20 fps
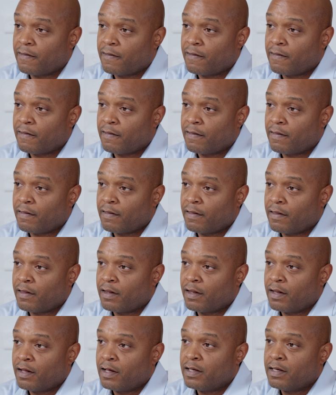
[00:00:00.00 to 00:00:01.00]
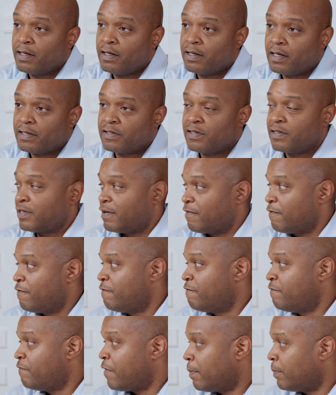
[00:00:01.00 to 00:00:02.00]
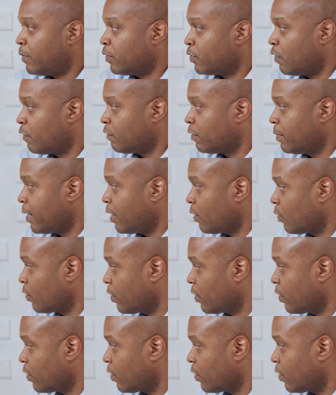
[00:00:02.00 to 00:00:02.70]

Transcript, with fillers: you want to do that again? Since I fumbled over my